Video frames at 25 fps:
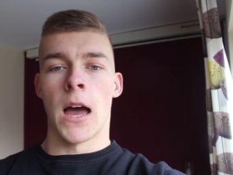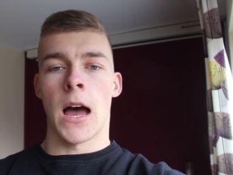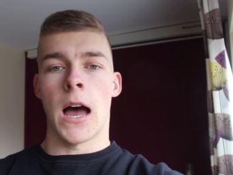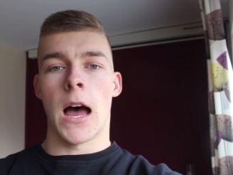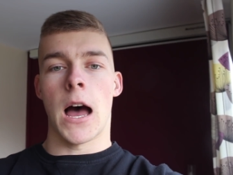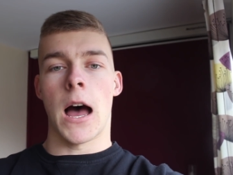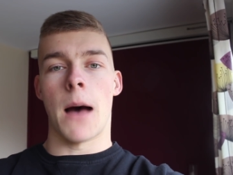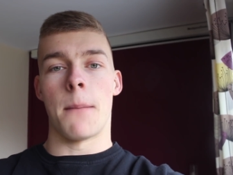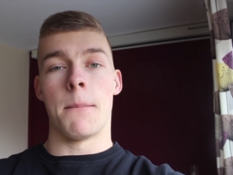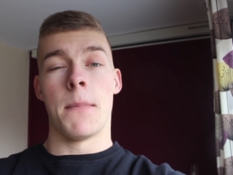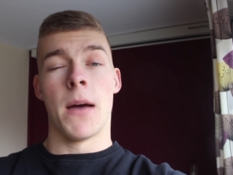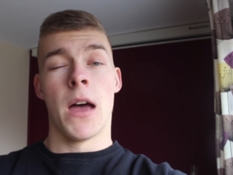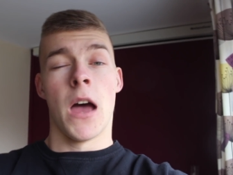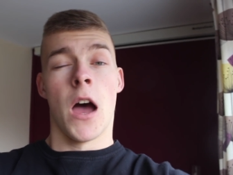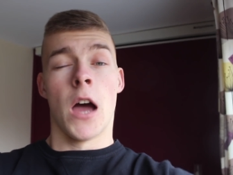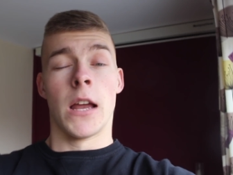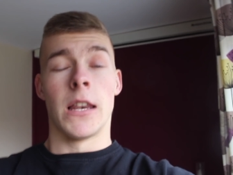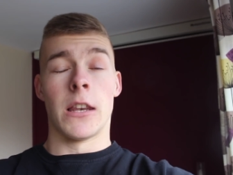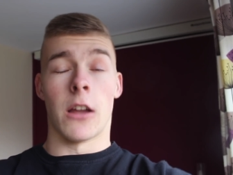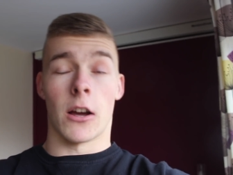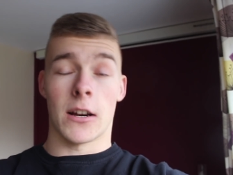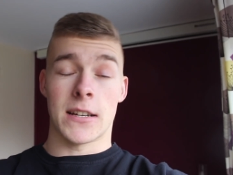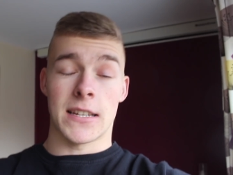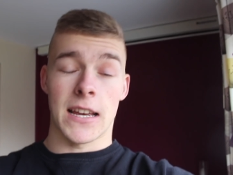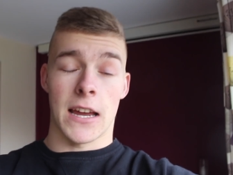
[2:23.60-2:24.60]

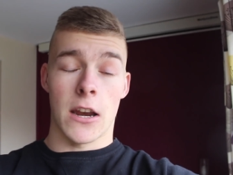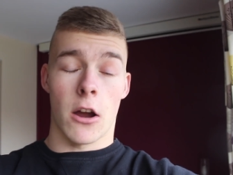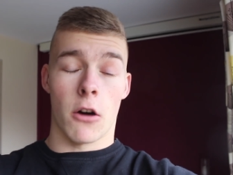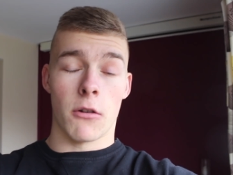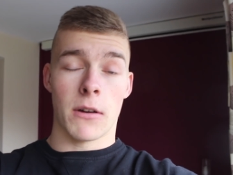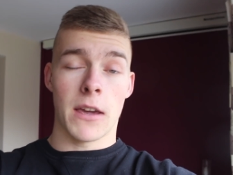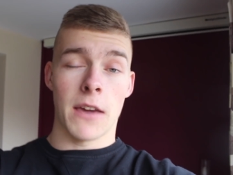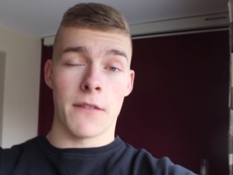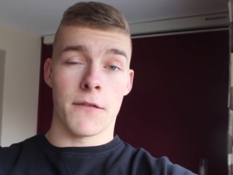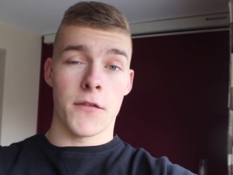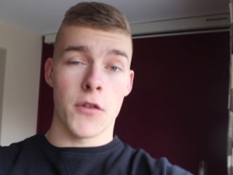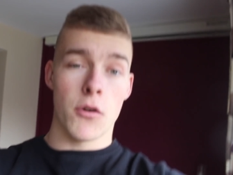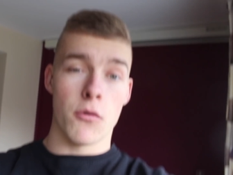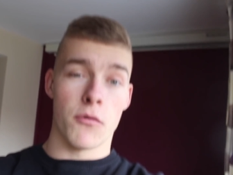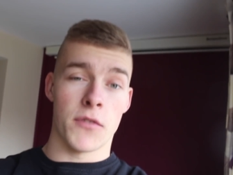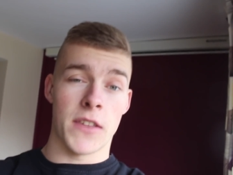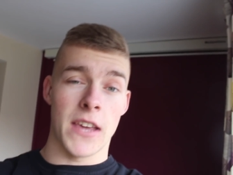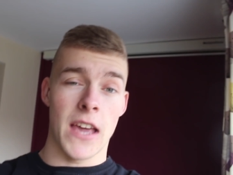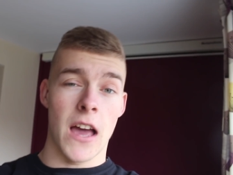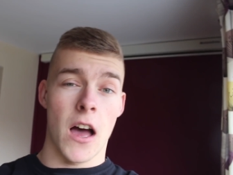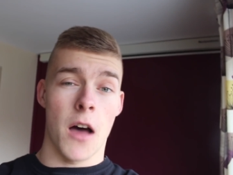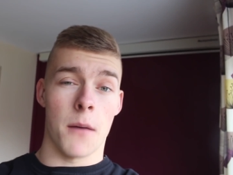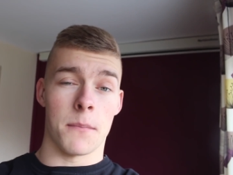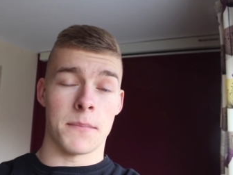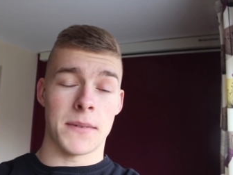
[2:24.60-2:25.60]
like I said, I'll give you
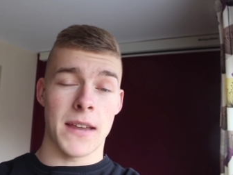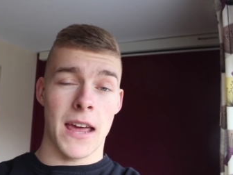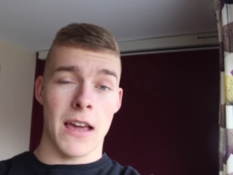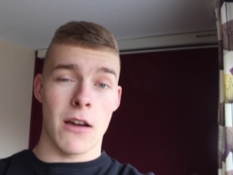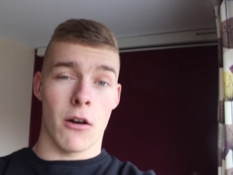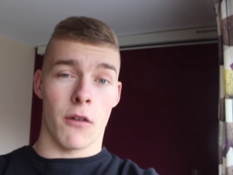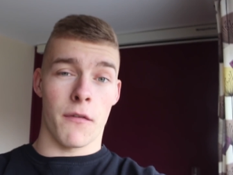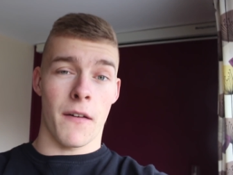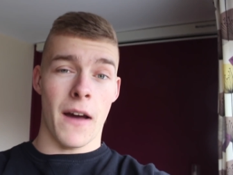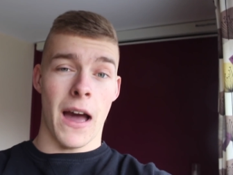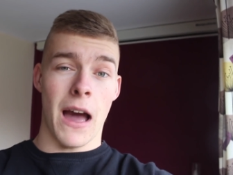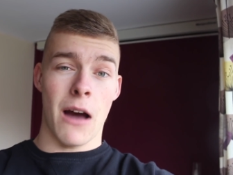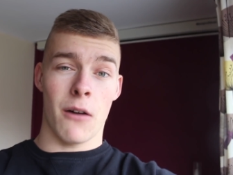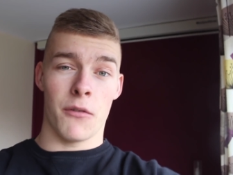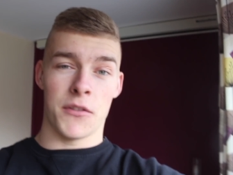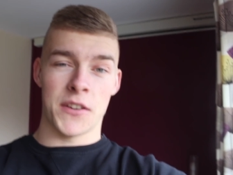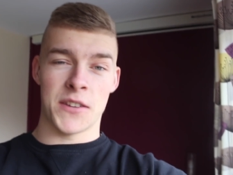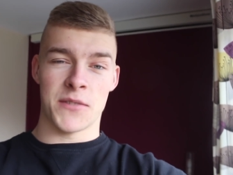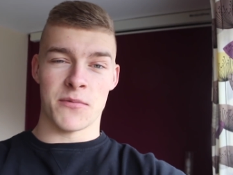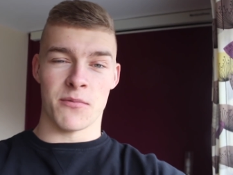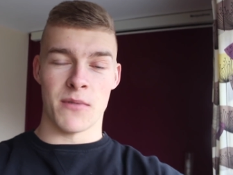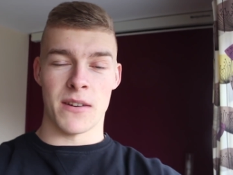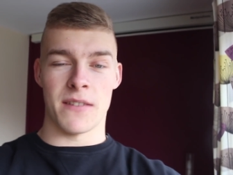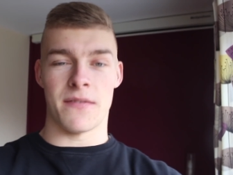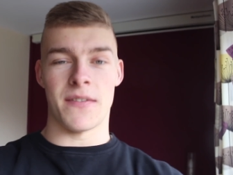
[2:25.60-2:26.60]
the update of how
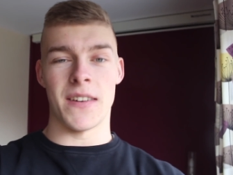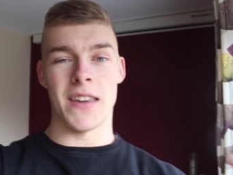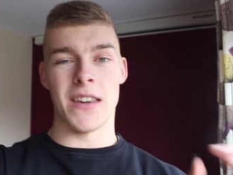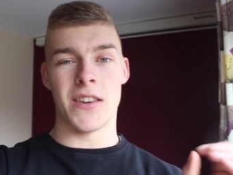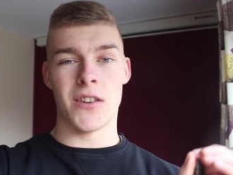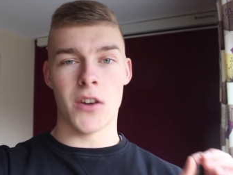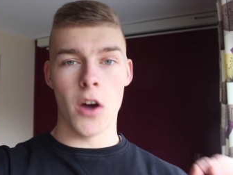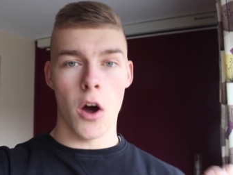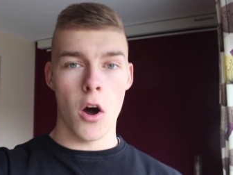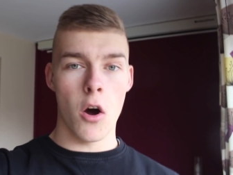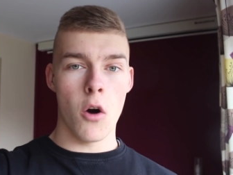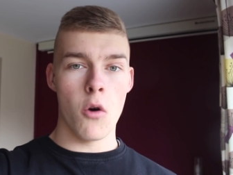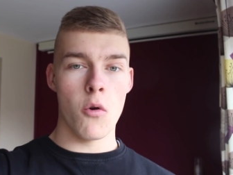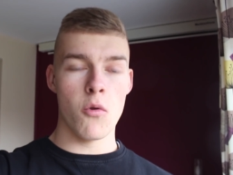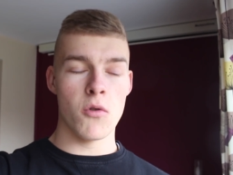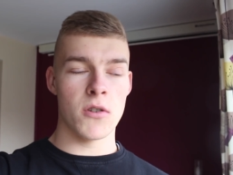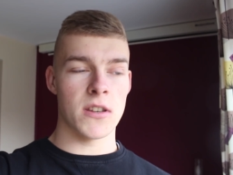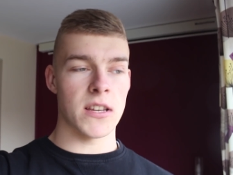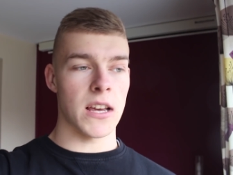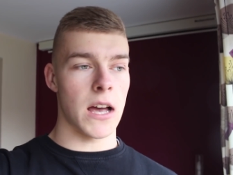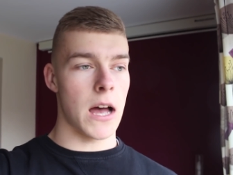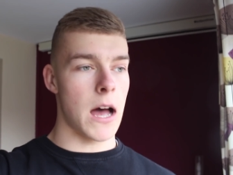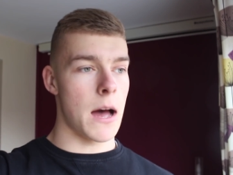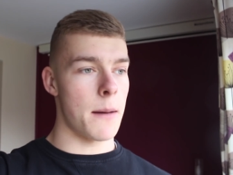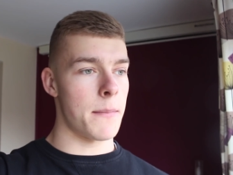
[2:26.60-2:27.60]
this refeed
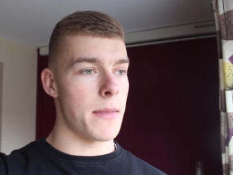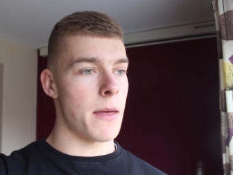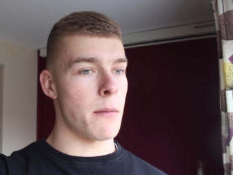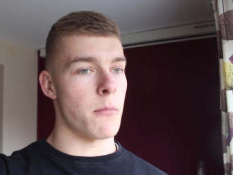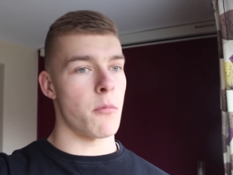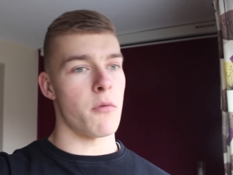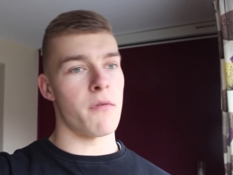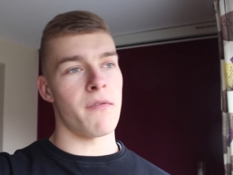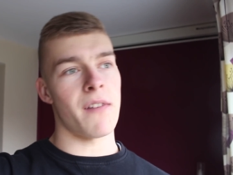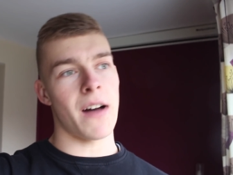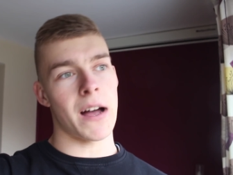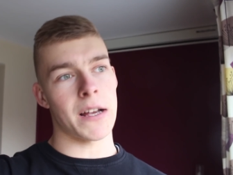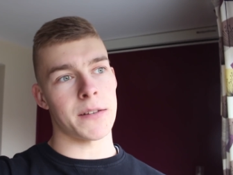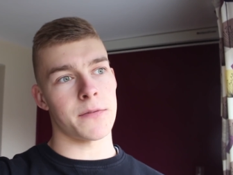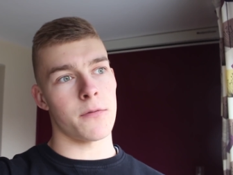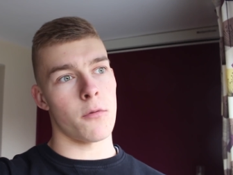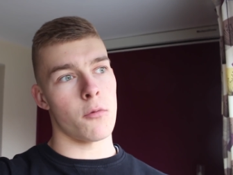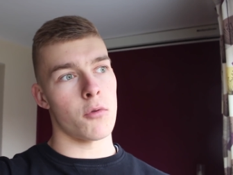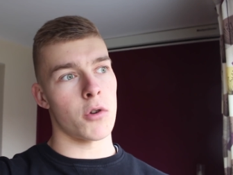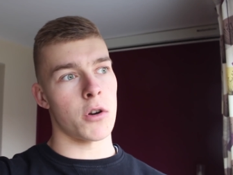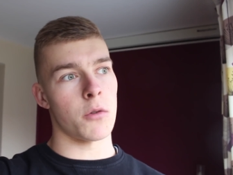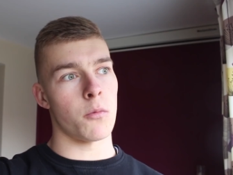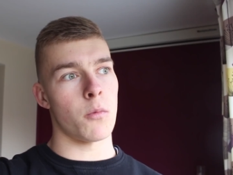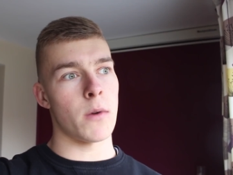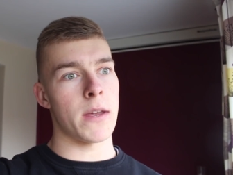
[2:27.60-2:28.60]
goes and then we'll fast
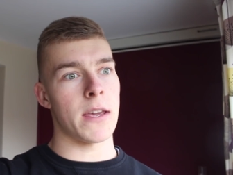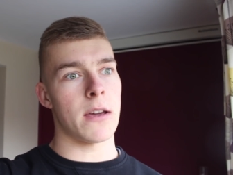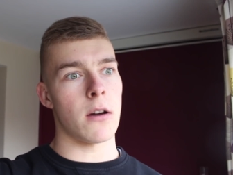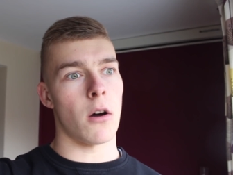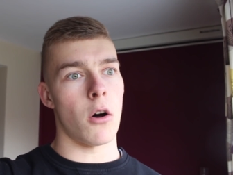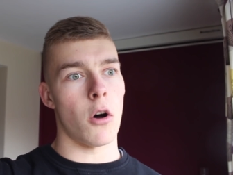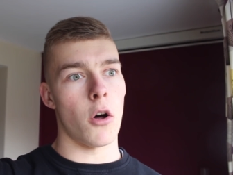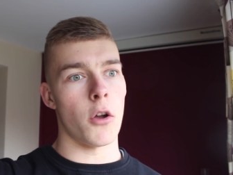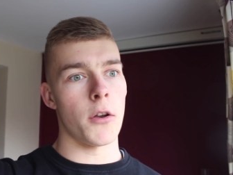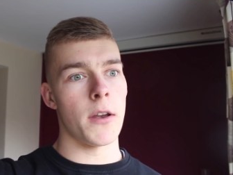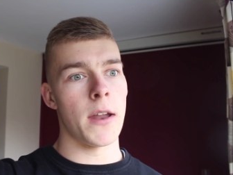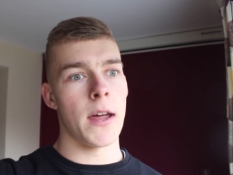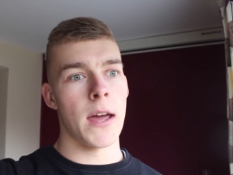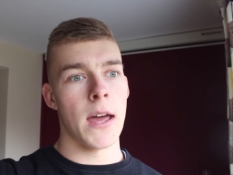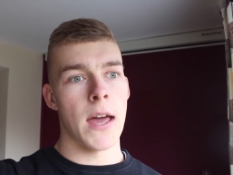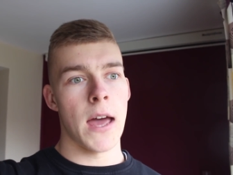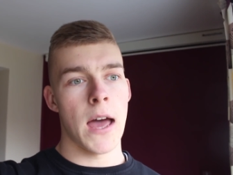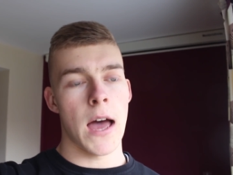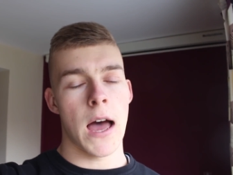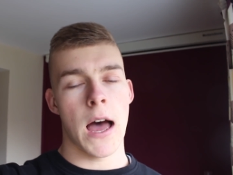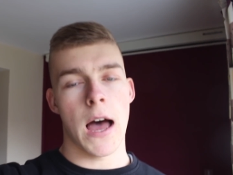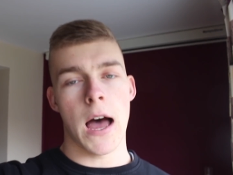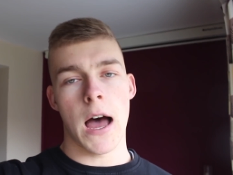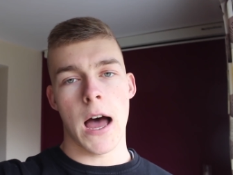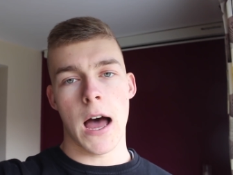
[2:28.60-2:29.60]
forward a week on
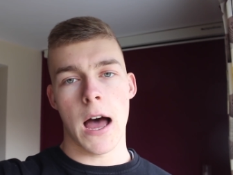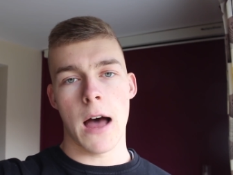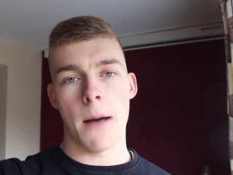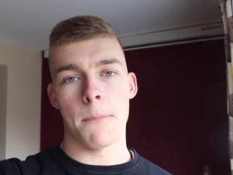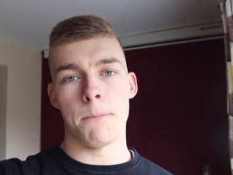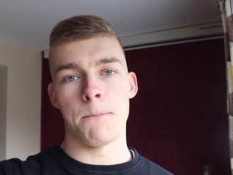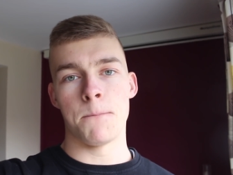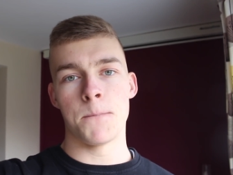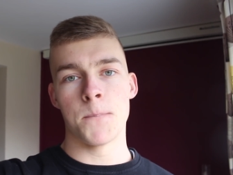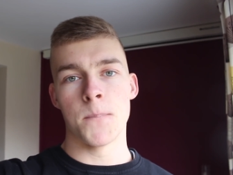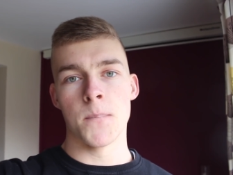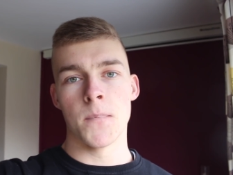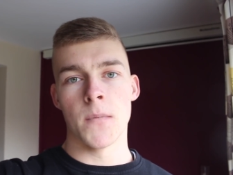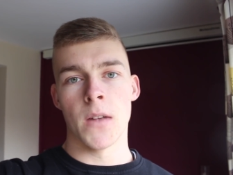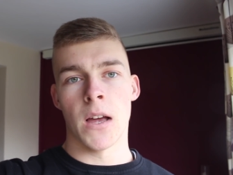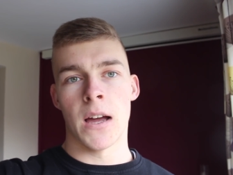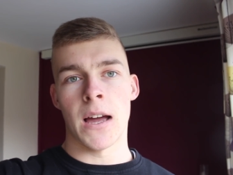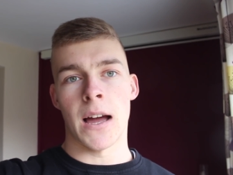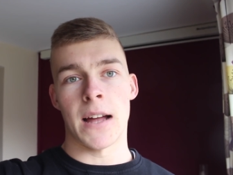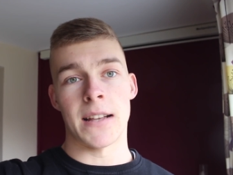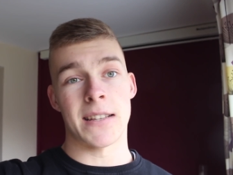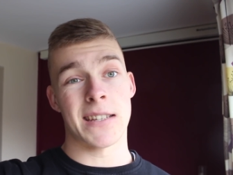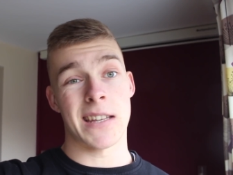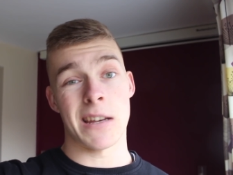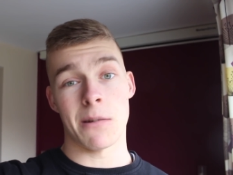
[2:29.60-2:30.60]
um,
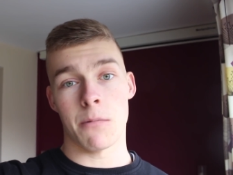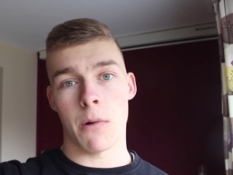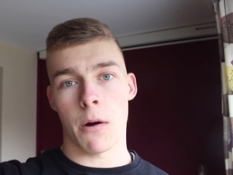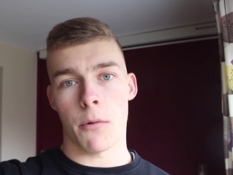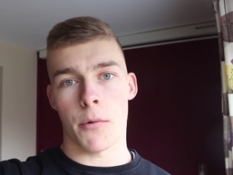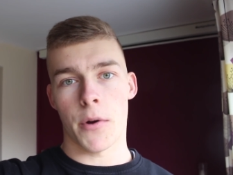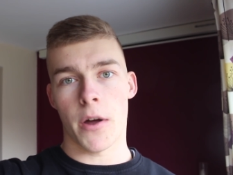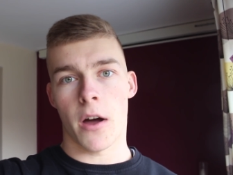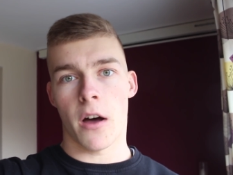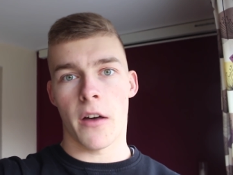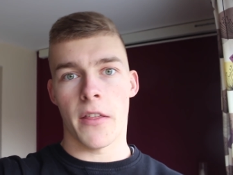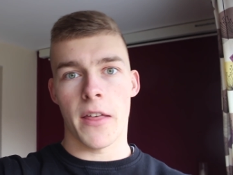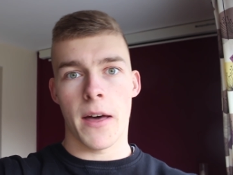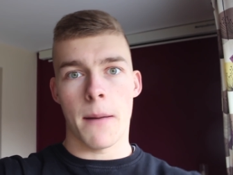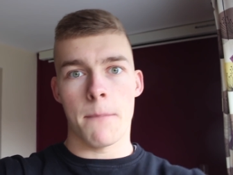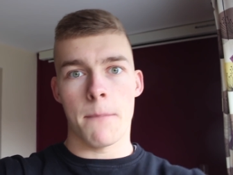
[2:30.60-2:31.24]
and see where we are